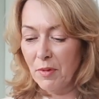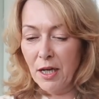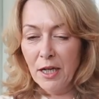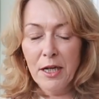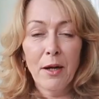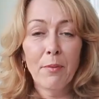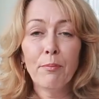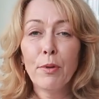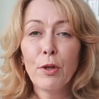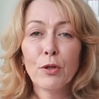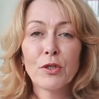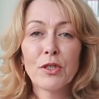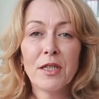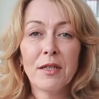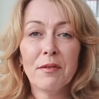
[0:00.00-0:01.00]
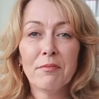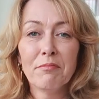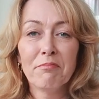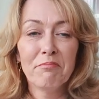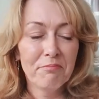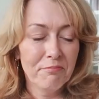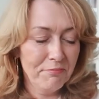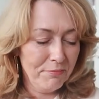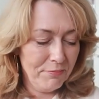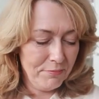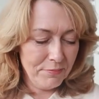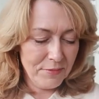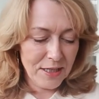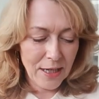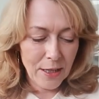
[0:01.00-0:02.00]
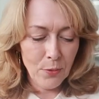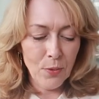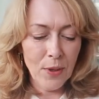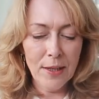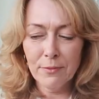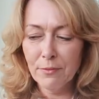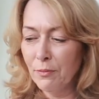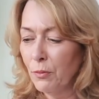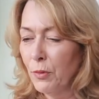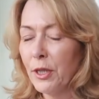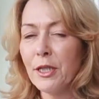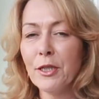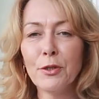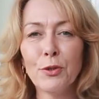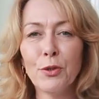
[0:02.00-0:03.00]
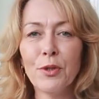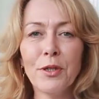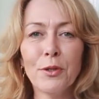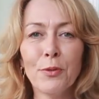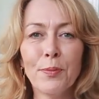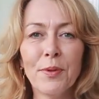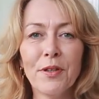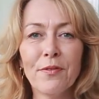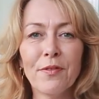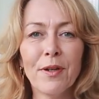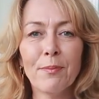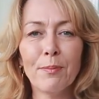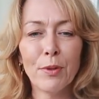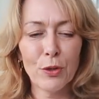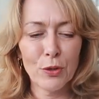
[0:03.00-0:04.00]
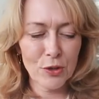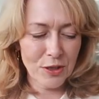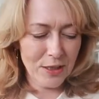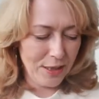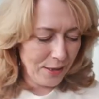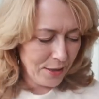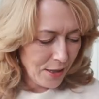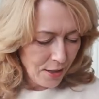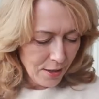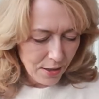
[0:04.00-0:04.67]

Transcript: an unboxing. Day one, we're going to do a little bit of unboxing.